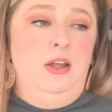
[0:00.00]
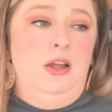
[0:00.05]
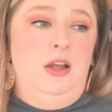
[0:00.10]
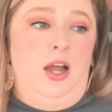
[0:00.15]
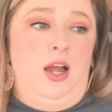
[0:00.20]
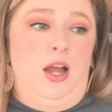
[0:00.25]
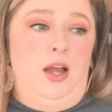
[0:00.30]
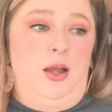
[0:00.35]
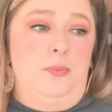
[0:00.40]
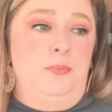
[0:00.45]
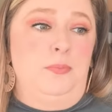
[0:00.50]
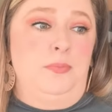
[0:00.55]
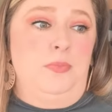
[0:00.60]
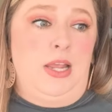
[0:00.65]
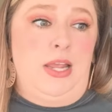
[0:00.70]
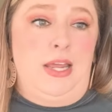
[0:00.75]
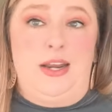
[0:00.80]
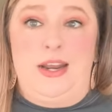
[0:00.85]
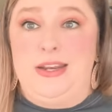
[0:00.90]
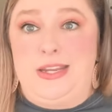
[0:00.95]

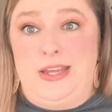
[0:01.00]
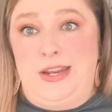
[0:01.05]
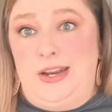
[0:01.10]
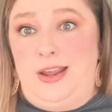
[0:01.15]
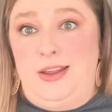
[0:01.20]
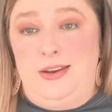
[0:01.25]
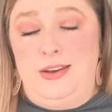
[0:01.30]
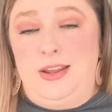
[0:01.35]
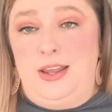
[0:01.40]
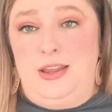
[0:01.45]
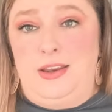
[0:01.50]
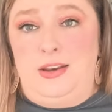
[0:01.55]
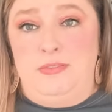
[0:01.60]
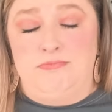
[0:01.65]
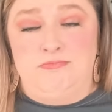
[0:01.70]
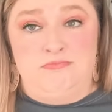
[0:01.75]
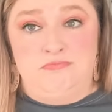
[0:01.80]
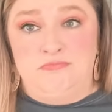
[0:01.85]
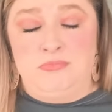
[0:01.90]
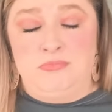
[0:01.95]
And I did it,
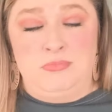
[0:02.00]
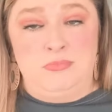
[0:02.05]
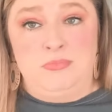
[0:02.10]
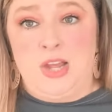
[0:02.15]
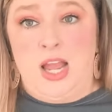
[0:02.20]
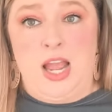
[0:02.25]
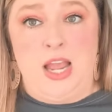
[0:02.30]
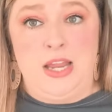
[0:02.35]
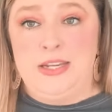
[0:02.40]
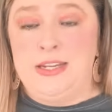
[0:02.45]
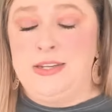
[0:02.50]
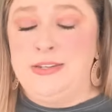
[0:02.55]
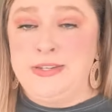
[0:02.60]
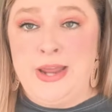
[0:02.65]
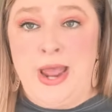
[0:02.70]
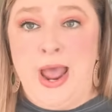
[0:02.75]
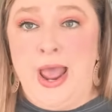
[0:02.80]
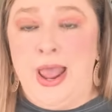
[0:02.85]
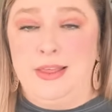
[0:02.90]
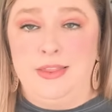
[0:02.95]
and I didn't
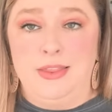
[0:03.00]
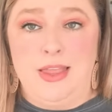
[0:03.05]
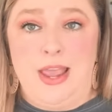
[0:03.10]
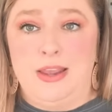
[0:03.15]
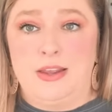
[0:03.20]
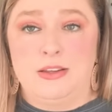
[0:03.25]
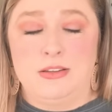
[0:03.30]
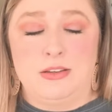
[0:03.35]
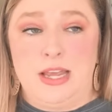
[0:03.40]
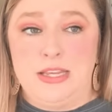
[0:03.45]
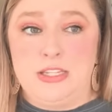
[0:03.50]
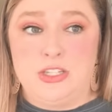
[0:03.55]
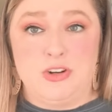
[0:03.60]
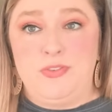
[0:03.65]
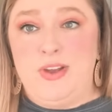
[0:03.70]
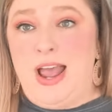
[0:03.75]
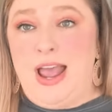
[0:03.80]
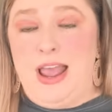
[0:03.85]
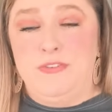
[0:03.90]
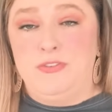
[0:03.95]
die. Like, I
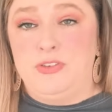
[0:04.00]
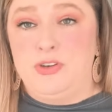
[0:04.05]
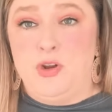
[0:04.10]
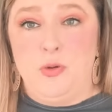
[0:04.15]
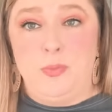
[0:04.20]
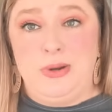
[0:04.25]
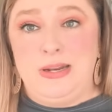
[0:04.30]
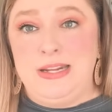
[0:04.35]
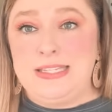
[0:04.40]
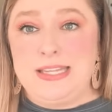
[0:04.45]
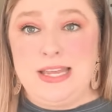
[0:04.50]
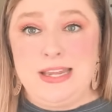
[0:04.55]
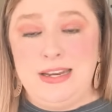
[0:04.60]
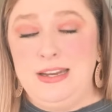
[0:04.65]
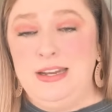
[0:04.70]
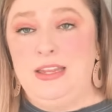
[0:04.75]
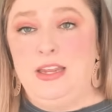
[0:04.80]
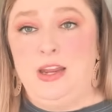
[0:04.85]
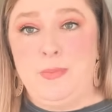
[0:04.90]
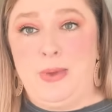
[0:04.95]
survived. Nobody said
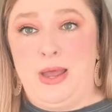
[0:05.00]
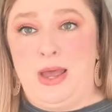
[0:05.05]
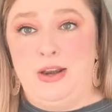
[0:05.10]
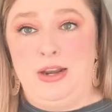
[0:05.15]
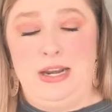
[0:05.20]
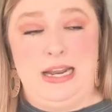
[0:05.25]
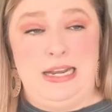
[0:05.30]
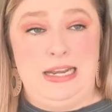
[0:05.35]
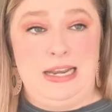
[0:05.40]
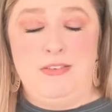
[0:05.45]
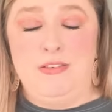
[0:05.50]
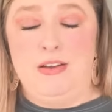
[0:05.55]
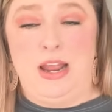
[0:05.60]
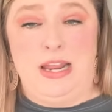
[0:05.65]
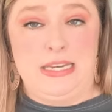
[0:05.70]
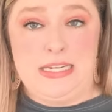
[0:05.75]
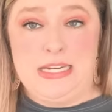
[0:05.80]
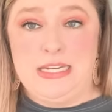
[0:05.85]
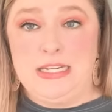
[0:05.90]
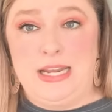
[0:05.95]
anything about it. I
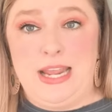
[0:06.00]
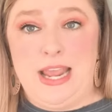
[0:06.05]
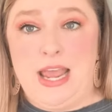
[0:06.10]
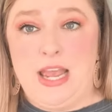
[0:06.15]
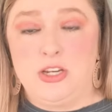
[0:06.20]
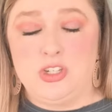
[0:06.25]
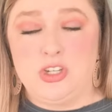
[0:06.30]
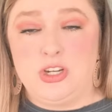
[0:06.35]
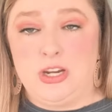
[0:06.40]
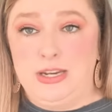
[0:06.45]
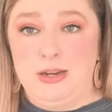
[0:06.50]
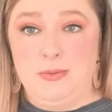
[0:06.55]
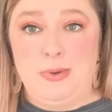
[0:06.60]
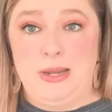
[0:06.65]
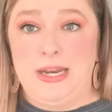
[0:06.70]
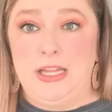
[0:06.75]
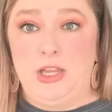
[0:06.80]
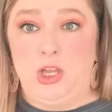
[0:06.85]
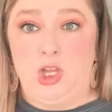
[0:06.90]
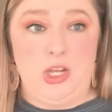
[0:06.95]
didn't catch
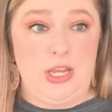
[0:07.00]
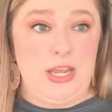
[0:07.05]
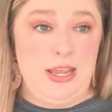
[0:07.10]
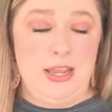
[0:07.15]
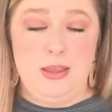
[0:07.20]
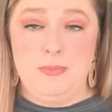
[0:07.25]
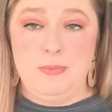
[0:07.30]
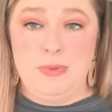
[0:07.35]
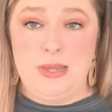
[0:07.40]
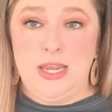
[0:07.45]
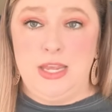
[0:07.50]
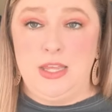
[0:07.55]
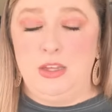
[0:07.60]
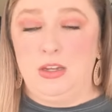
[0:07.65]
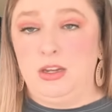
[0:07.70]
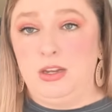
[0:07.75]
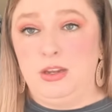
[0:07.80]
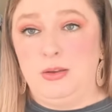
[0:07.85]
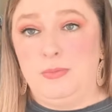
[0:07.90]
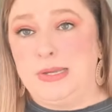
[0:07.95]
anybody looking at me,
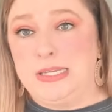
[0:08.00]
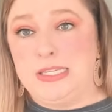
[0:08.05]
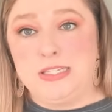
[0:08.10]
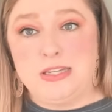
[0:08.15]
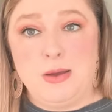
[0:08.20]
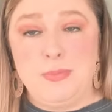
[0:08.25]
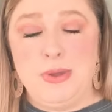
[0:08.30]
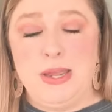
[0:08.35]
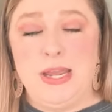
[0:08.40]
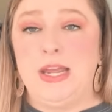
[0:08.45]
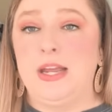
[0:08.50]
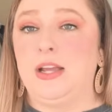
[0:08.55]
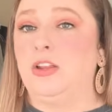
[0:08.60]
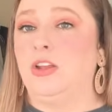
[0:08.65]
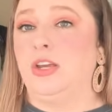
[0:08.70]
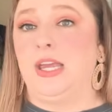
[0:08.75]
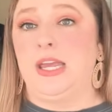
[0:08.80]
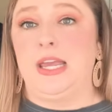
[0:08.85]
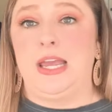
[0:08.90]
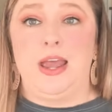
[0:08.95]
looking at my stomach,
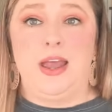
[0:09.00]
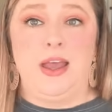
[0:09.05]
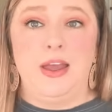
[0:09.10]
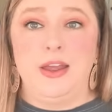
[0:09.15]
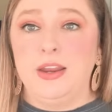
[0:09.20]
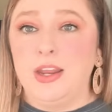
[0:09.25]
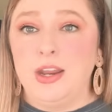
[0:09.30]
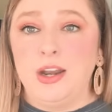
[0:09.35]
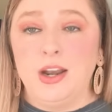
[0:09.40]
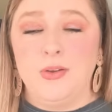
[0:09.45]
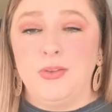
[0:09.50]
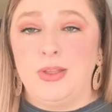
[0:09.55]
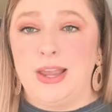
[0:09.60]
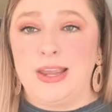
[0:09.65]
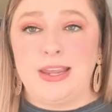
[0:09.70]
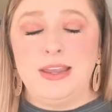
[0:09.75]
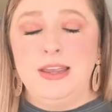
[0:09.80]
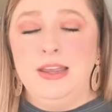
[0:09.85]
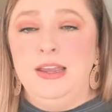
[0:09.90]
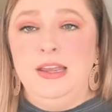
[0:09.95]
looking at,
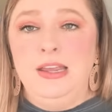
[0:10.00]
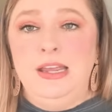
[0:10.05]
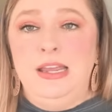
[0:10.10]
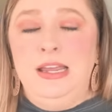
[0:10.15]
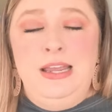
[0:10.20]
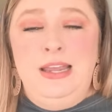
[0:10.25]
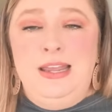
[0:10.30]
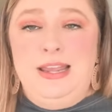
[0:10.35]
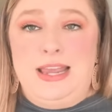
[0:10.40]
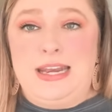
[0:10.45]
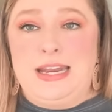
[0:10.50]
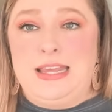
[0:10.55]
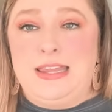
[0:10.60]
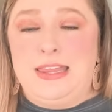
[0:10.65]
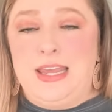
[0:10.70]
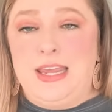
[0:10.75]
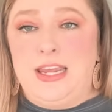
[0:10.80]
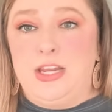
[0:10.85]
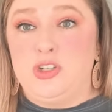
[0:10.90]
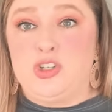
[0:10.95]
like
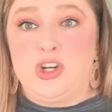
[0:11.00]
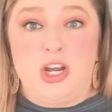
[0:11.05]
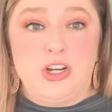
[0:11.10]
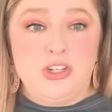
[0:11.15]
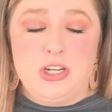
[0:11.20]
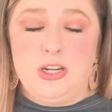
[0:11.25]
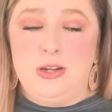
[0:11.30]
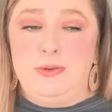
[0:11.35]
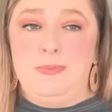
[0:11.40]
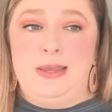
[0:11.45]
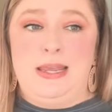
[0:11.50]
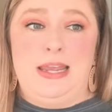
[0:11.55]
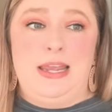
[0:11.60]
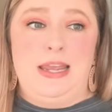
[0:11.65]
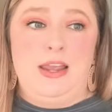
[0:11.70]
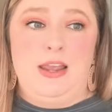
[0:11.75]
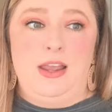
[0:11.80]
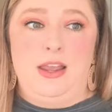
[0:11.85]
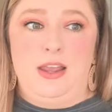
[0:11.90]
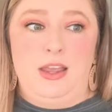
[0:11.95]
anything, judging
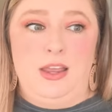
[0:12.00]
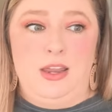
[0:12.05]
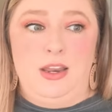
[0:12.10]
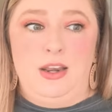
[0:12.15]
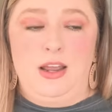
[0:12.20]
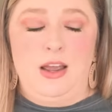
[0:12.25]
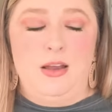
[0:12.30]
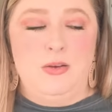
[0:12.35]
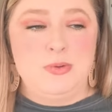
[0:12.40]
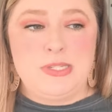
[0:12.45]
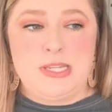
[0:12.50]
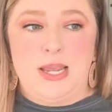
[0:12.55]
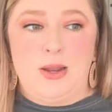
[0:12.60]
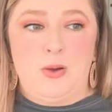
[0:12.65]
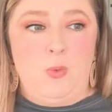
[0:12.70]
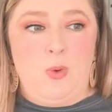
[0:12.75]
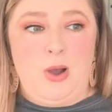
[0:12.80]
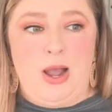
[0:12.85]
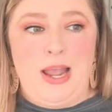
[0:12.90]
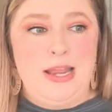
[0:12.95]
me. And I was like,
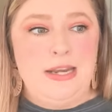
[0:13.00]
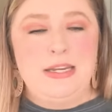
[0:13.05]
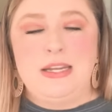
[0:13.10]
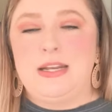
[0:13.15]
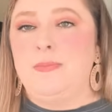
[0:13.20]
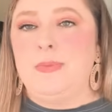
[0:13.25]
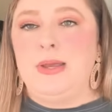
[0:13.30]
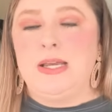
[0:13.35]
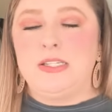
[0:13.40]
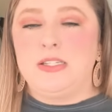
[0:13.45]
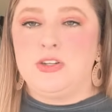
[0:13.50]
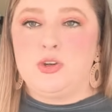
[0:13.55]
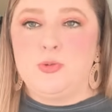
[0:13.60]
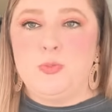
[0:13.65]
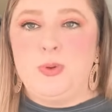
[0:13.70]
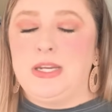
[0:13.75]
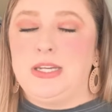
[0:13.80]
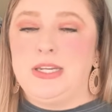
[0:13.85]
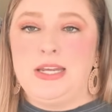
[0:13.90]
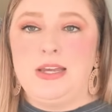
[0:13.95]
why did I make such a
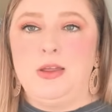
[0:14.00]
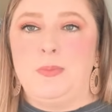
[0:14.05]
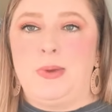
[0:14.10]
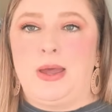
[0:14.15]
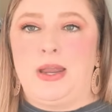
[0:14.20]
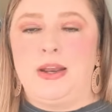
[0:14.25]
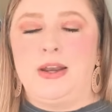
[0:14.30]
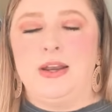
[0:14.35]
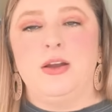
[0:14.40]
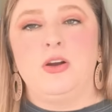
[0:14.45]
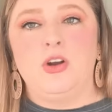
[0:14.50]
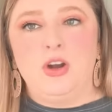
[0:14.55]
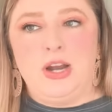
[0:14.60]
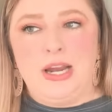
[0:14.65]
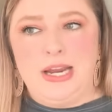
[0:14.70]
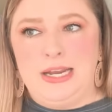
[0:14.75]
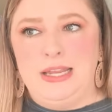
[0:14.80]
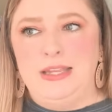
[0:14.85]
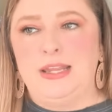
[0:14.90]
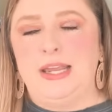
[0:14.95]
big deal about it? Now,
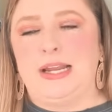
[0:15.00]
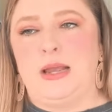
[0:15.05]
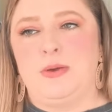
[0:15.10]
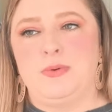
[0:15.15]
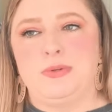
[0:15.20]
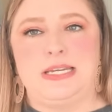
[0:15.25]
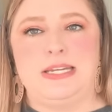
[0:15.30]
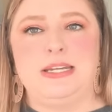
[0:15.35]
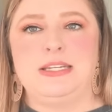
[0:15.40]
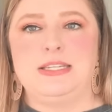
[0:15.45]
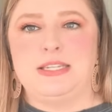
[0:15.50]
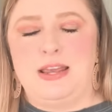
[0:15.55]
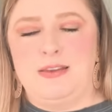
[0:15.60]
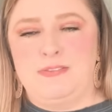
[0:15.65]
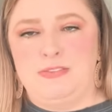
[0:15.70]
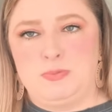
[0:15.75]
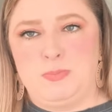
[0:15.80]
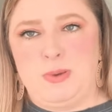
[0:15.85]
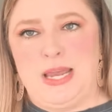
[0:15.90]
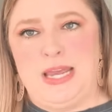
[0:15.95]
granted, like I was in a safe
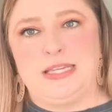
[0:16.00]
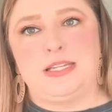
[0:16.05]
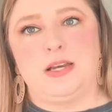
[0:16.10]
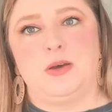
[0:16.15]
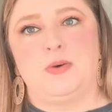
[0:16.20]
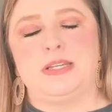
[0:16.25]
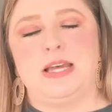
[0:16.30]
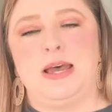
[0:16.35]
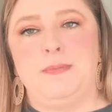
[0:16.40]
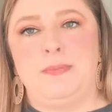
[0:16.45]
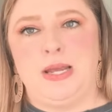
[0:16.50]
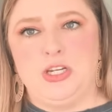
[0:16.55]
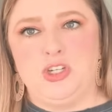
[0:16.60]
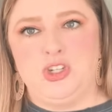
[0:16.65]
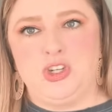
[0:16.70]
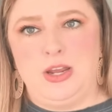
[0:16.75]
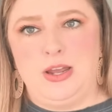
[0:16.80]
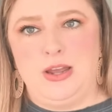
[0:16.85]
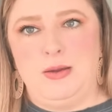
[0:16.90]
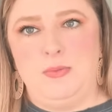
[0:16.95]
space. I was at my
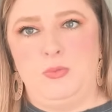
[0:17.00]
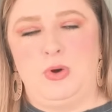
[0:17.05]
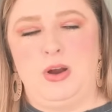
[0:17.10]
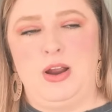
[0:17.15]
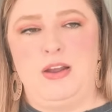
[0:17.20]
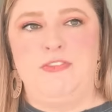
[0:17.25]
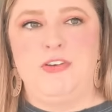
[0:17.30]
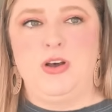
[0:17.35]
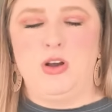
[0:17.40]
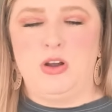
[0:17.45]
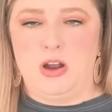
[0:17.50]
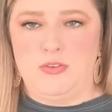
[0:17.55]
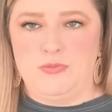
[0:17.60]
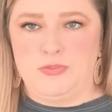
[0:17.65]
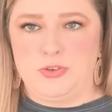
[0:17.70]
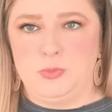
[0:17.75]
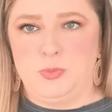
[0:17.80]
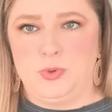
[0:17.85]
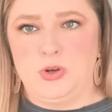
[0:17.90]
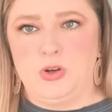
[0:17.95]
gym where I felt
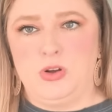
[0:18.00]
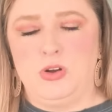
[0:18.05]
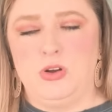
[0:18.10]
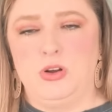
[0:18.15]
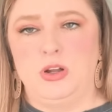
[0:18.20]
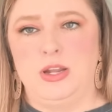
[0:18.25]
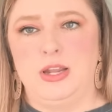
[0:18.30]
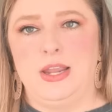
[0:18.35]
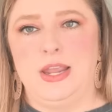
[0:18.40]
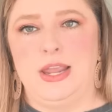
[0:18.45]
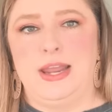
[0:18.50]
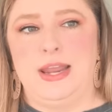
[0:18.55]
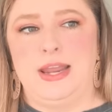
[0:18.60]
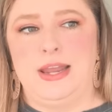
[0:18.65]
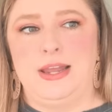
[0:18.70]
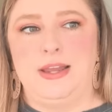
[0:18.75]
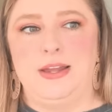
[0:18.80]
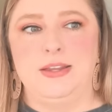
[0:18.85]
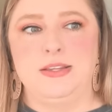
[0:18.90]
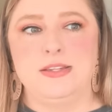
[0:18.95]
comfortable,
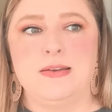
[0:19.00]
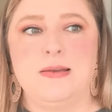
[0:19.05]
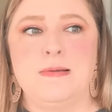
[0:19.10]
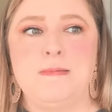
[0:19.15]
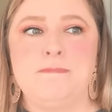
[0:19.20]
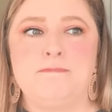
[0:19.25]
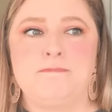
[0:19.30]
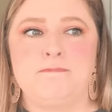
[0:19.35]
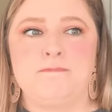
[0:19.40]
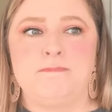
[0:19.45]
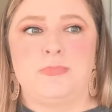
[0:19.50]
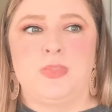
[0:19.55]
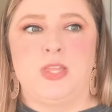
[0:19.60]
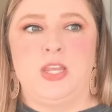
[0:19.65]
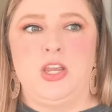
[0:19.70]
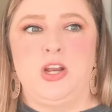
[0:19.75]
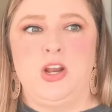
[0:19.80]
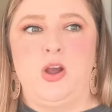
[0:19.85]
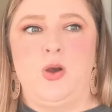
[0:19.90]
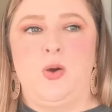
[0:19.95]
and
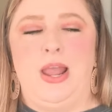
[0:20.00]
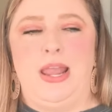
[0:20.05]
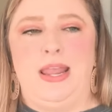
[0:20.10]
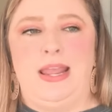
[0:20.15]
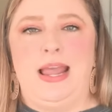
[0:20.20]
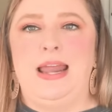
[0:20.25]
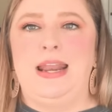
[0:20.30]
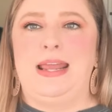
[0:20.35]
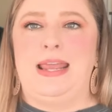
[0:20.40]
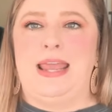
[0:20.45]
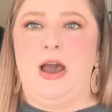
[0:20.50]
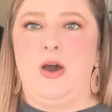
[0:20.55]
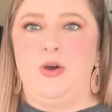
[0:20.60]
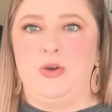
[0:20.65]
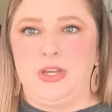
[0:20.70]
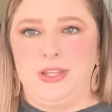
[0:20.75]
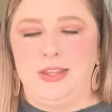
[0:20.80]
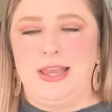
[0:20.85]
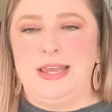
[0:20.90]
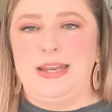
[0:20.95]
I kind of
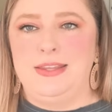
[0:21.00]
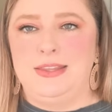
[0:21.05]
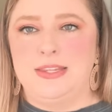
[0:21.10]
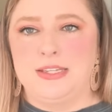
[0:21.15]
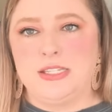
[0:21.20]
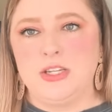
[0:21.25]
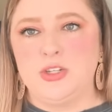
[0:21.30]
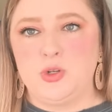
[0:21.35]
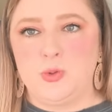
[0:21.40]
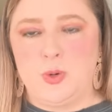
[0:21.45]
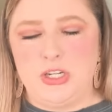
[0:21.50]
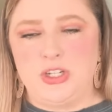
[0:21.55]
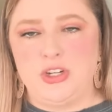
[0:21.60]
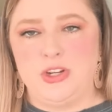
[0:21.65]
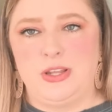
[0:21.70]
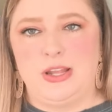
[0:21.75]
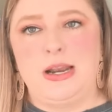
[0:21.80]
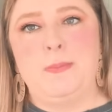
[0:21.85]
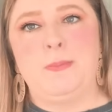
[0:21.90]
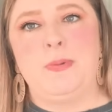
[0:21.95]
calculated the
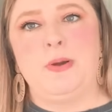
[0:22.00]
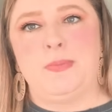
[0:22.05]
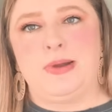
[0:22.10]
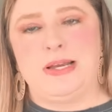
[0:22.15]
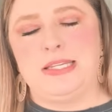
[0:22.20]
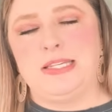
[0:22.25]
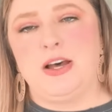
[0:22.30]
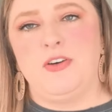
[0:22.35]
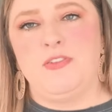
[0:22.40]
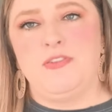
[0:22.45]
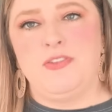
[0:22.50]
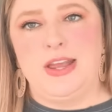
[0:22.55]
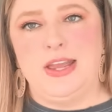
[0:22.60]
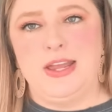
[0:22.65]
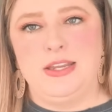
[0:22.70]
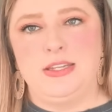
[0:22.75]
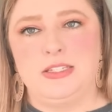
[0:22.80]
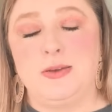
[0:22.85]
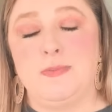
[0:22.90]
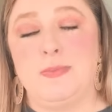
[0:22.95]
situation that I put myself
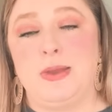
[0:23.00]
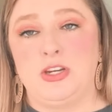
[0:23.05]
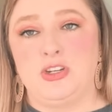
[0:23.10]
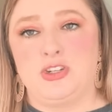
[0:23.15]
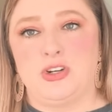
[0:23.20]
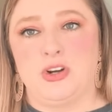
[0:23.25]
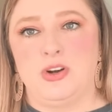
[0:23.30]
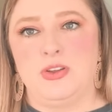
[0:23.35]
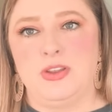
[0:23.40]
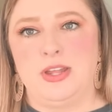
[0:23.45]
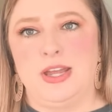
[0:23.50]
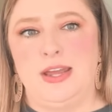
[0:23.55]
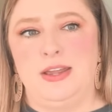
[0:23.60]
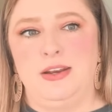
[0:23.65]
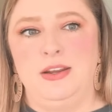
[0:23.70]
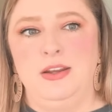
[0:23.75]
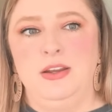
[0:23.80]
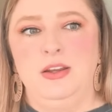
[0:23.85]
in to make sure that